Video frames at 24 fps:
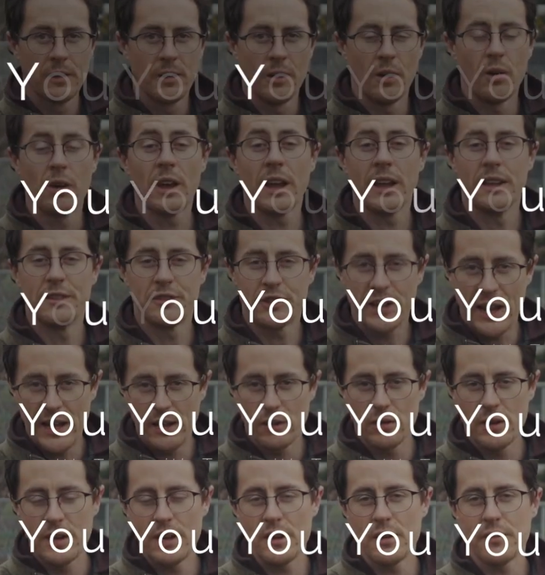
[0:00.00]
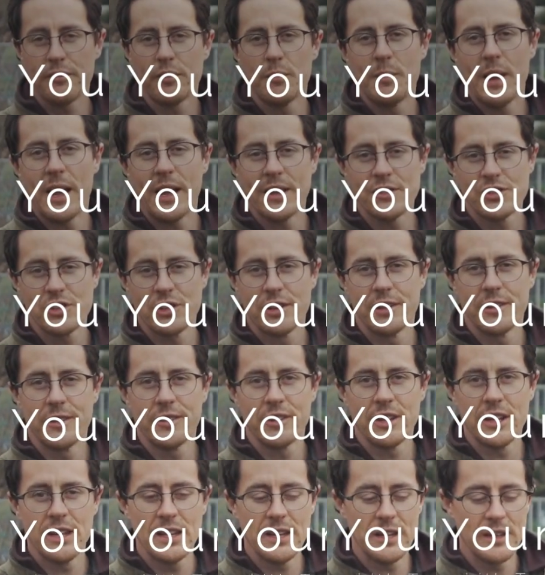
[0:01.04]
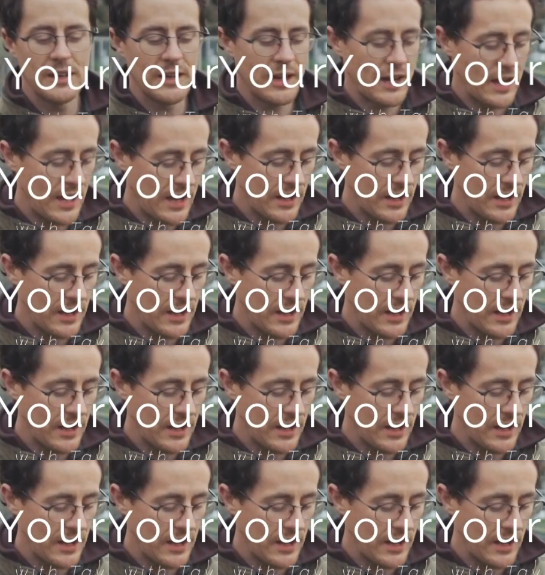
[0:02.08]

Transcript: Okay, it's Taylor here from Hatchet and Seed,